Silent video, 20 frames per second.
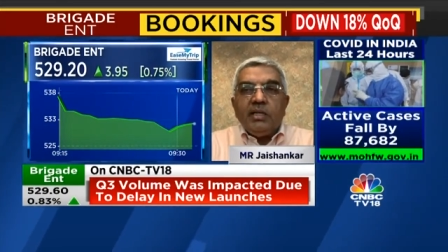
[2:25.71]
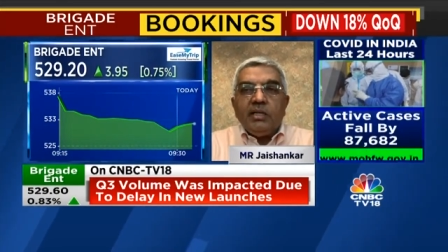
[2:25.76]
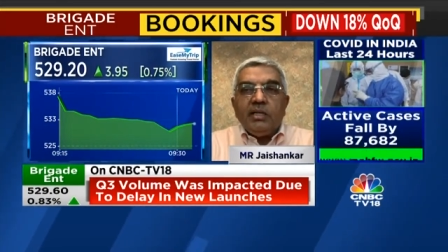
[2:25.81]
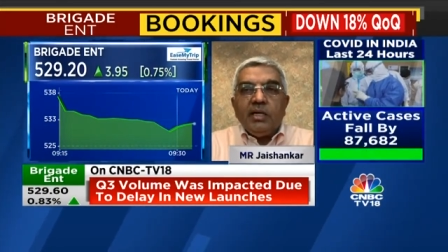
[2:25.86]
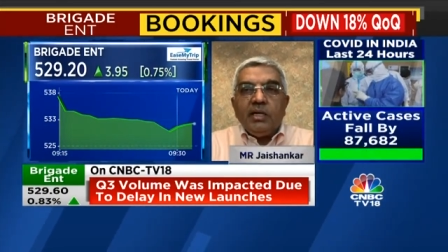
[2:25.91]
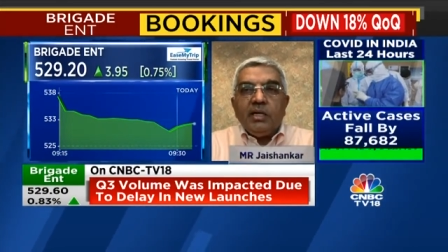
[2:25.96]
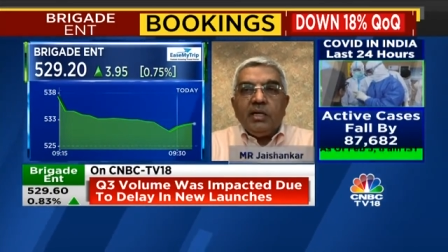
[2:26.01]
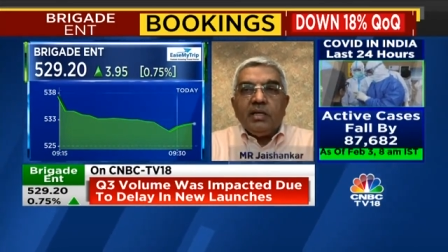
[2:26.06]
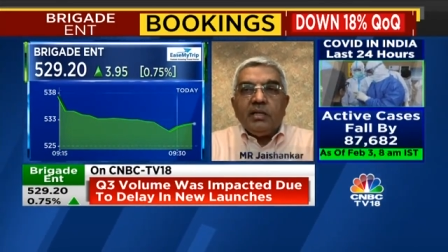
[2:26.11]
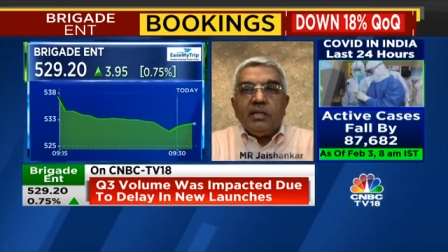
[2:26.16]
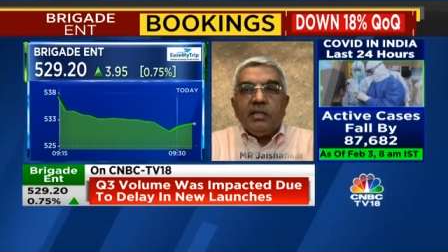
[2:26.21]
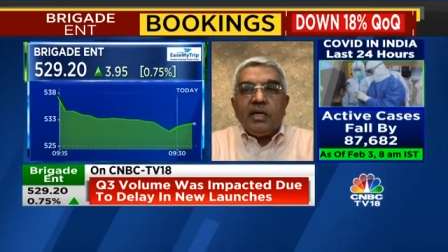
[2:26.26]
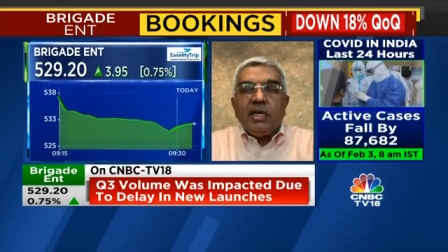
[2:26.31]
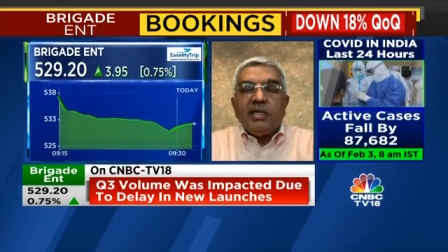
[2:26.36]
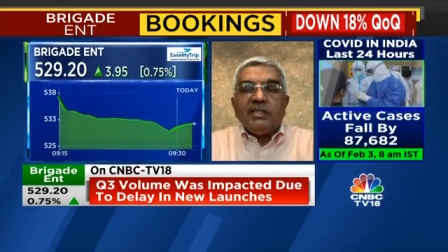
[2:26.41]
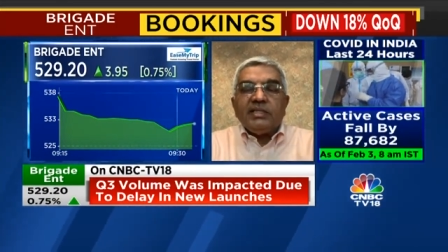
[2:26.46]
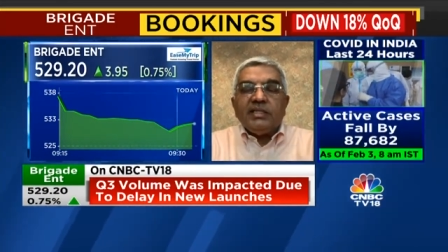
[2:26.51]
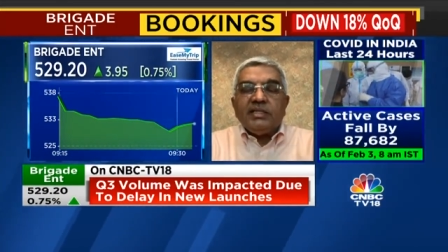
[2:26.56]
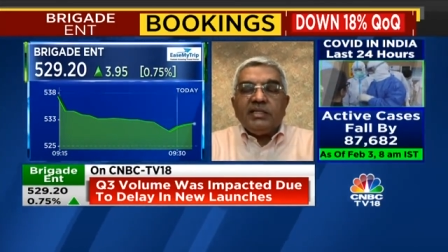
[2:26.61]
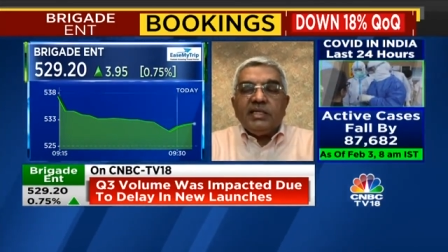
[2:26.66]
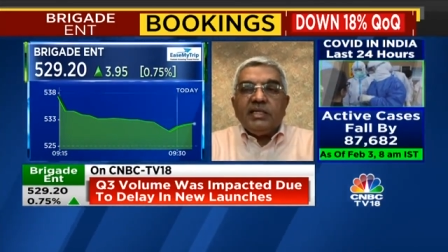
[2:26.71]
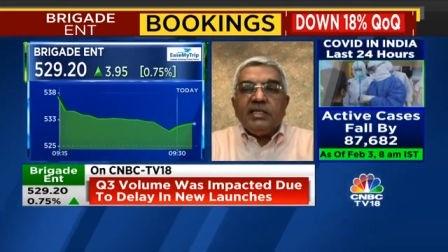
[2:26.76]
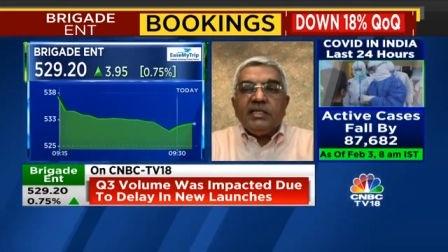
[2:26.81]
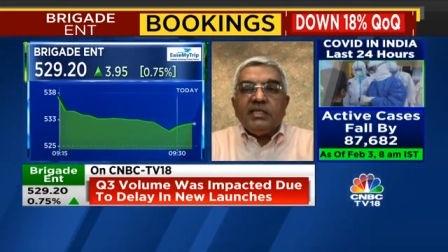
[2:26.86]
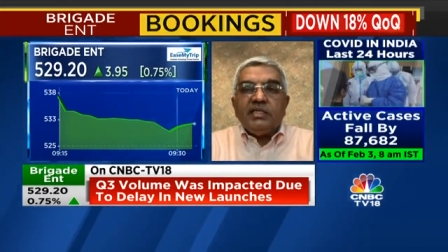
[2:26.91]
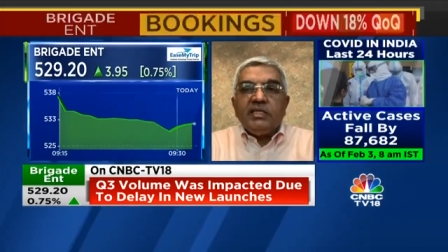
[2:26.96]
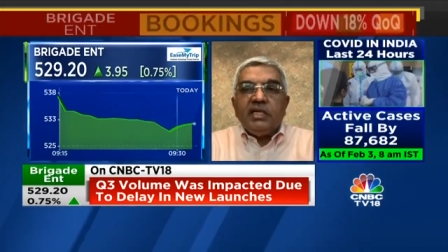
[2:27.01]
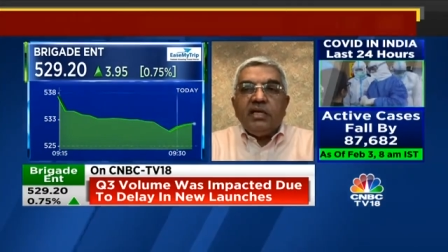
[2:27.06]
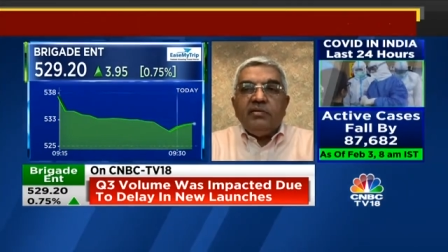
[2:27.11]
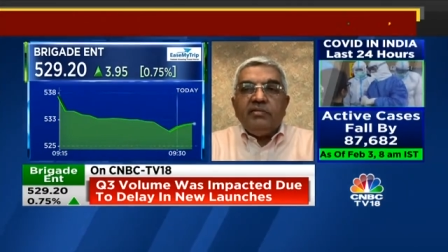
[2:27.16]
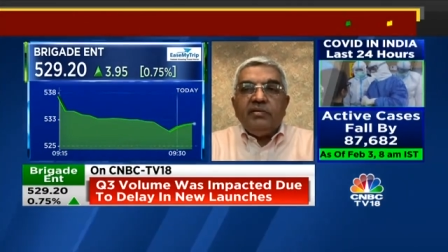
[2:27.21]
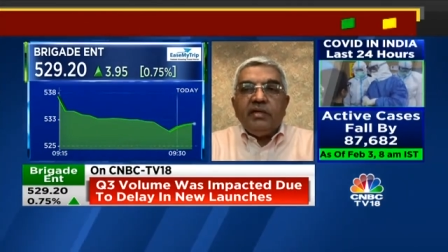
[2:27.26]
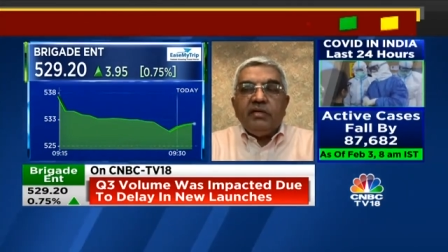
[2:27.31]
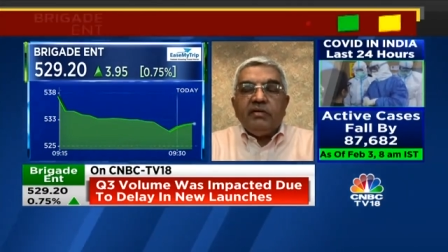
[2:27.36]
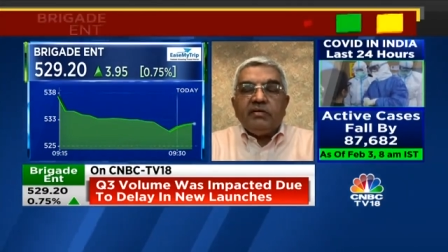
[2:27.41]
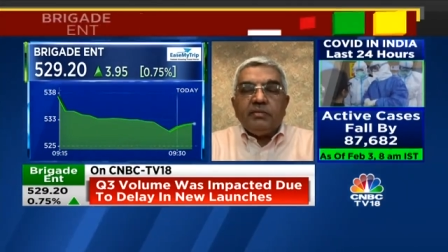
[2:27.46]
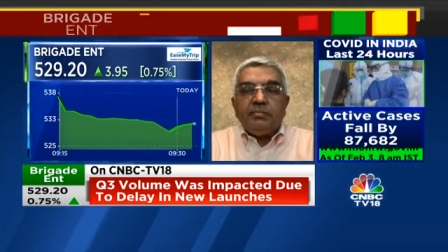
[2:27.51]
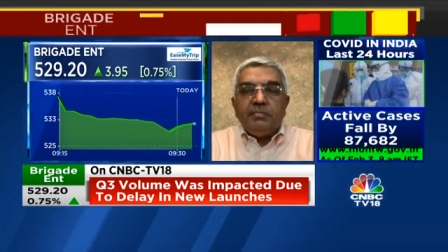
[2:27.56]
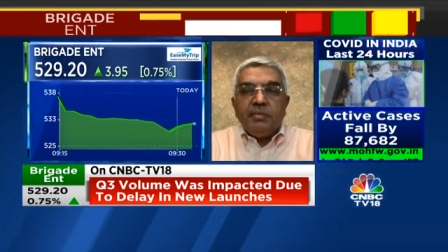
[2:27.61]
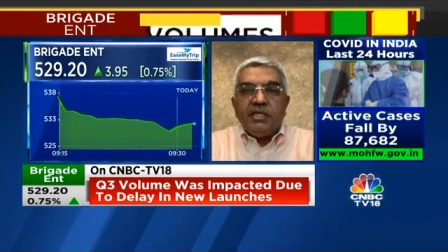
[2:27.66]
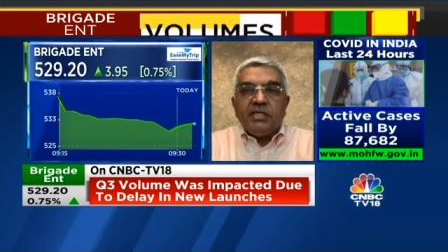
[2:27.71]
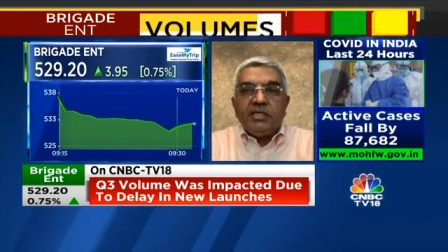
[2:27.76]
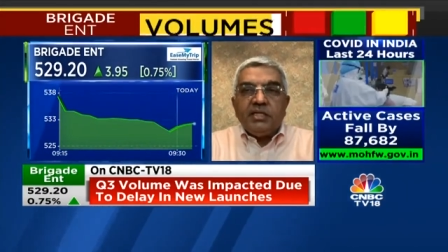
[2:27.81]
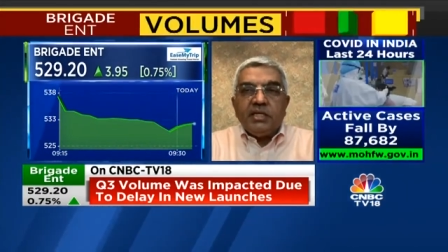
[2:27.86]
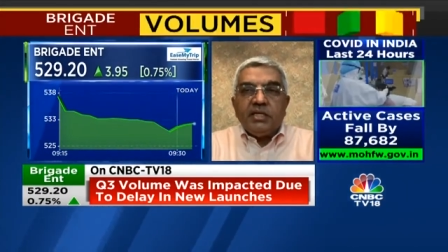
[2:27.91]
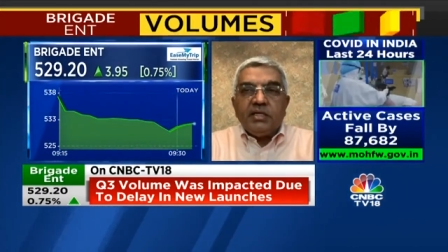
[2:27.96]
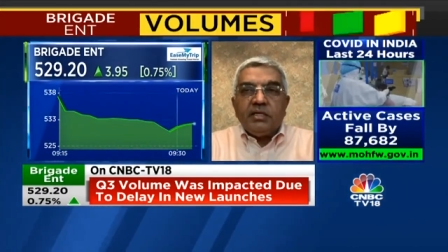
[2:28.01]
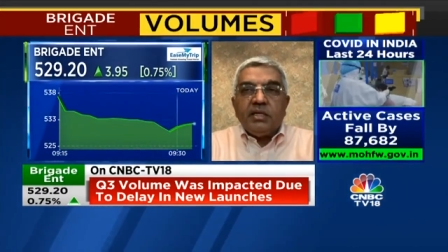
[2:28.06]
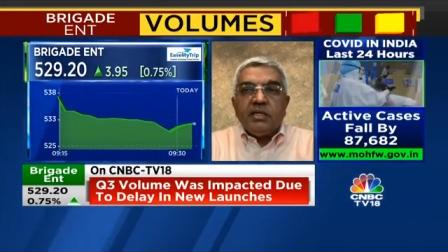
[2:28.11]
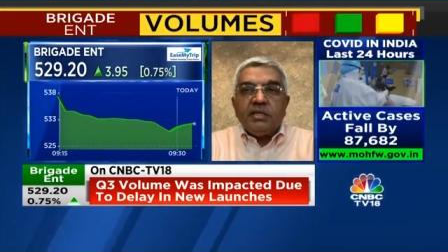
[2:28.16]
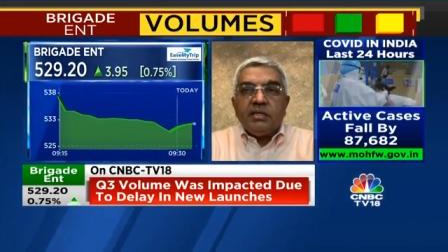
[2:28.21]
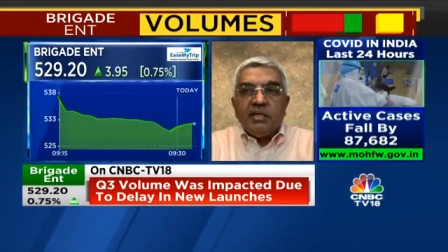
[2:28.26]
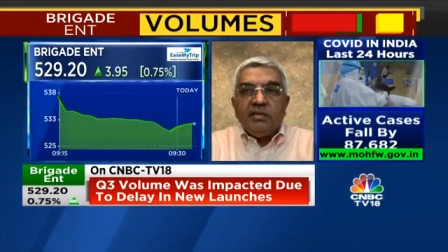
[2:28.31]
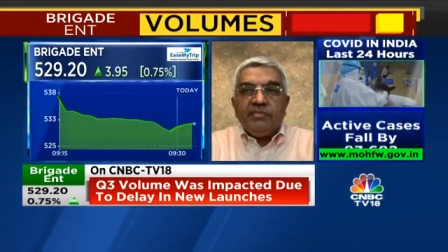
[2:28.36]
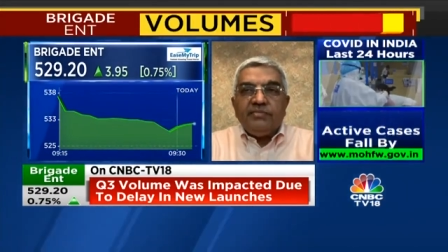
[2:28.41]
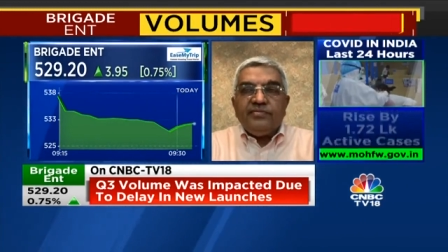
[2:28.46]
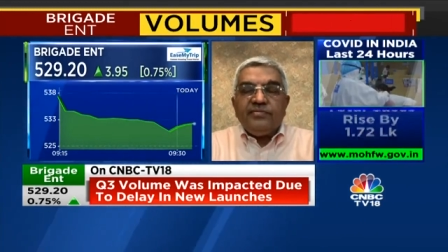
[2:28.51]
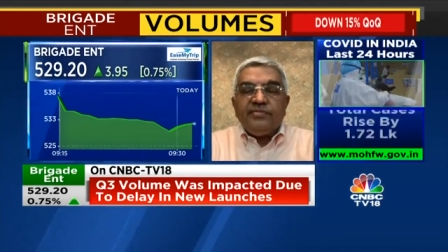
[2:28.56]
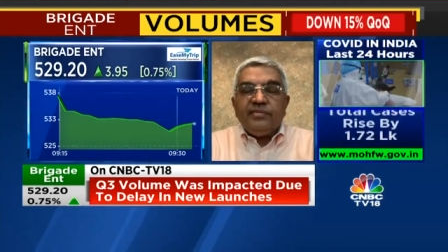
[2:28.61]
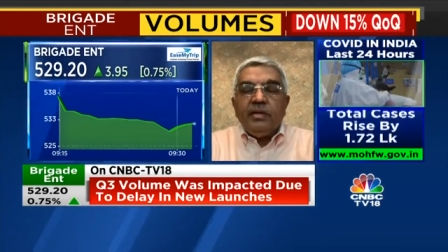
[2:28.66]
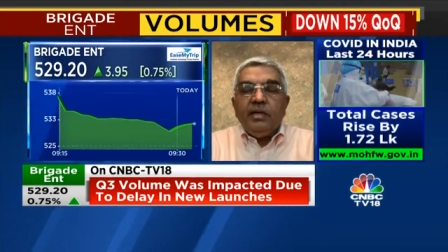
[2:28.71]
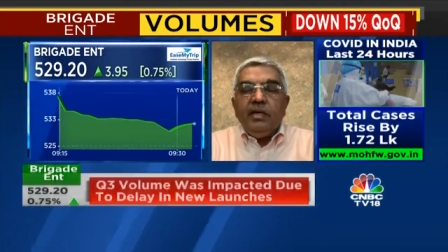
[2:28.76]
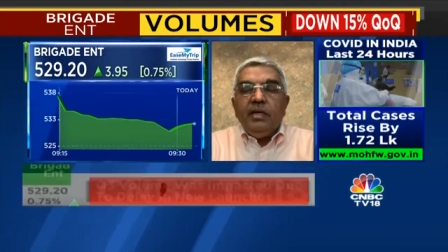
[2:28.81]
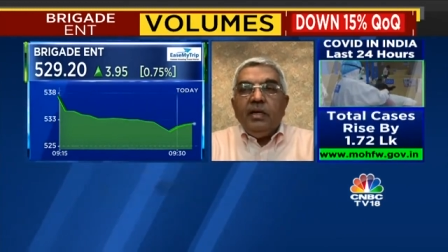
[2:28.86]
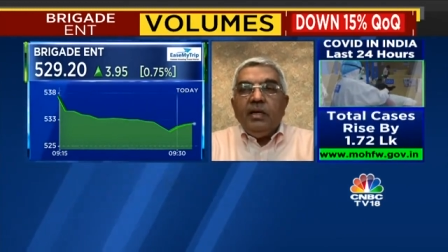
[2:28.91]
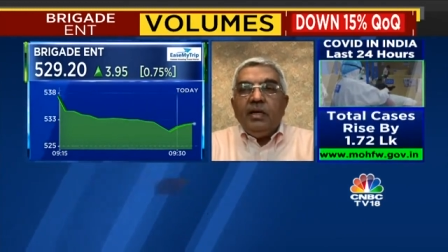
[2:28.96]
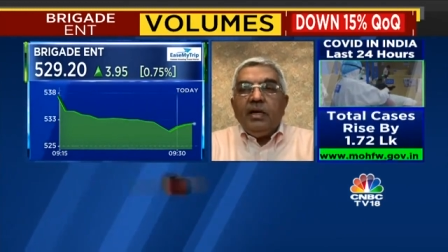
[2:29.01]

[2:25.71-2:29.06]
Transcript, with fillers: And uh, as I said, January was a bit uh, tough.